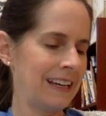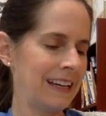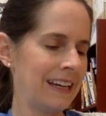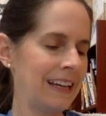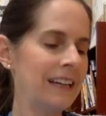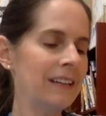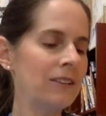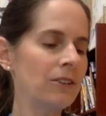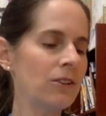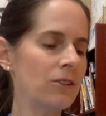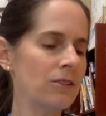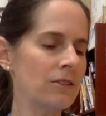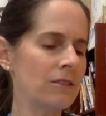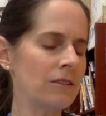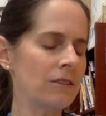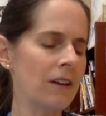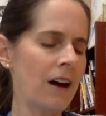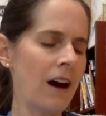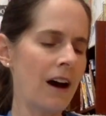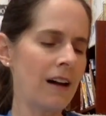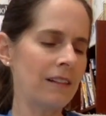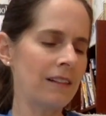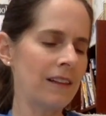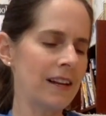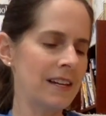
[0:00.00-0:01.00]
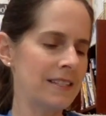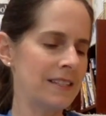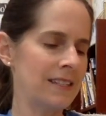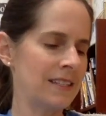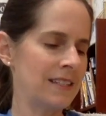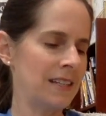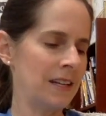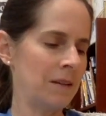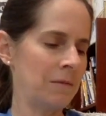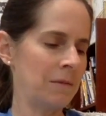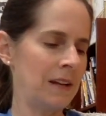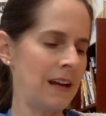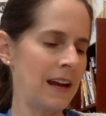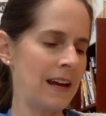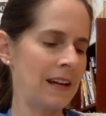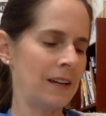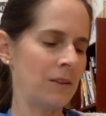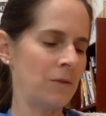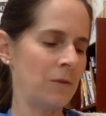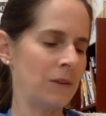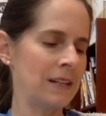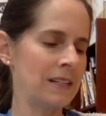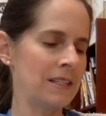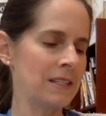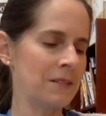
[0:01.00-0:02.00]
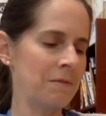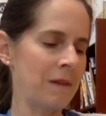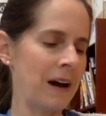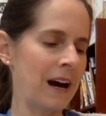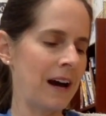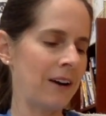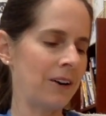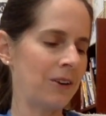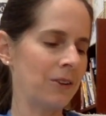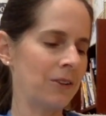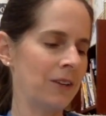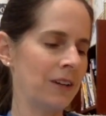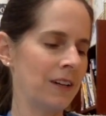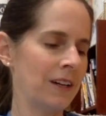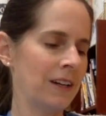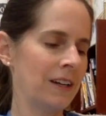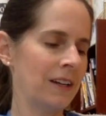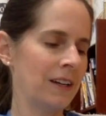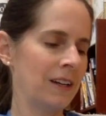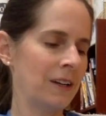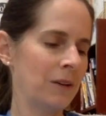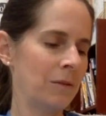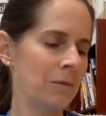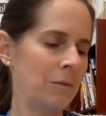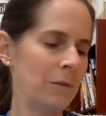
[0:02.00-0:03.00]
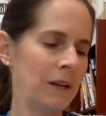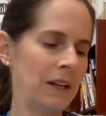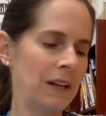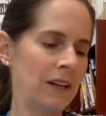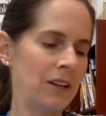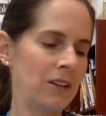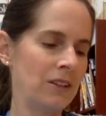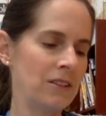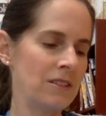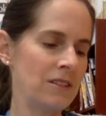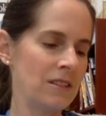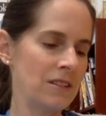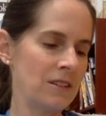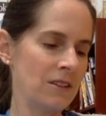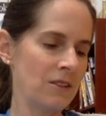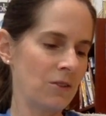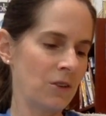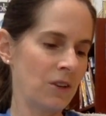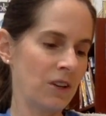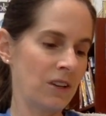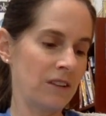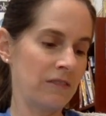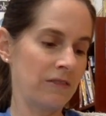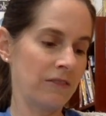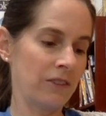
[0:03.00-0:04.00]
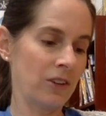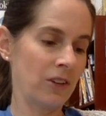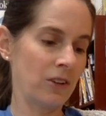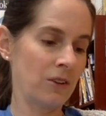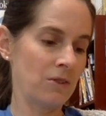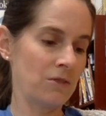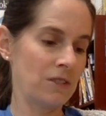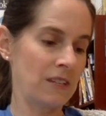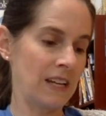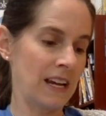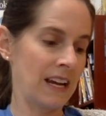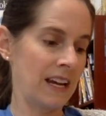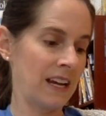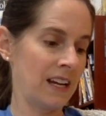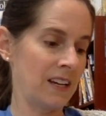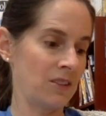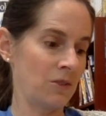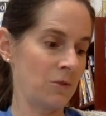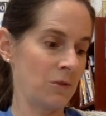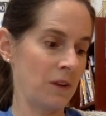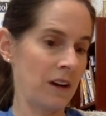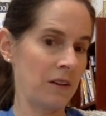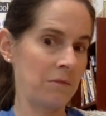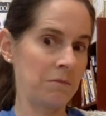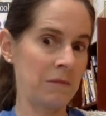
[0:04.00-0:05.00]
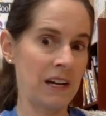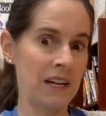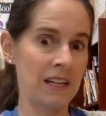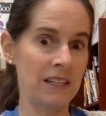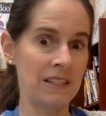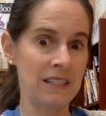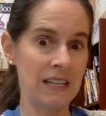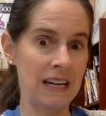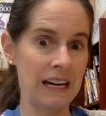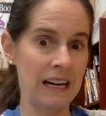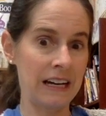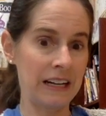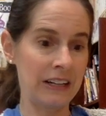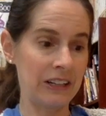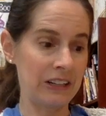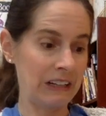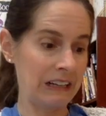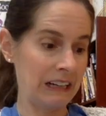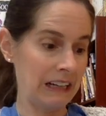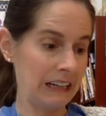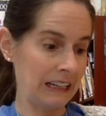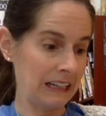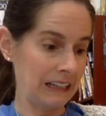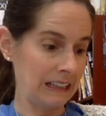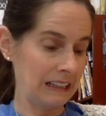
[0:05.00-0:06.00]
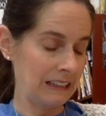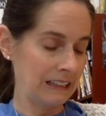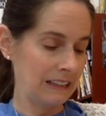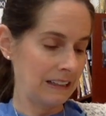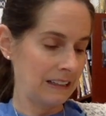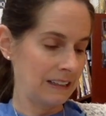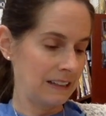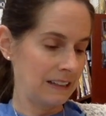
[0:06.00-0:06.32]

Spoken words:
He looked a lot less intimidating when he smiled, but he still could have closed a hand around my entire head.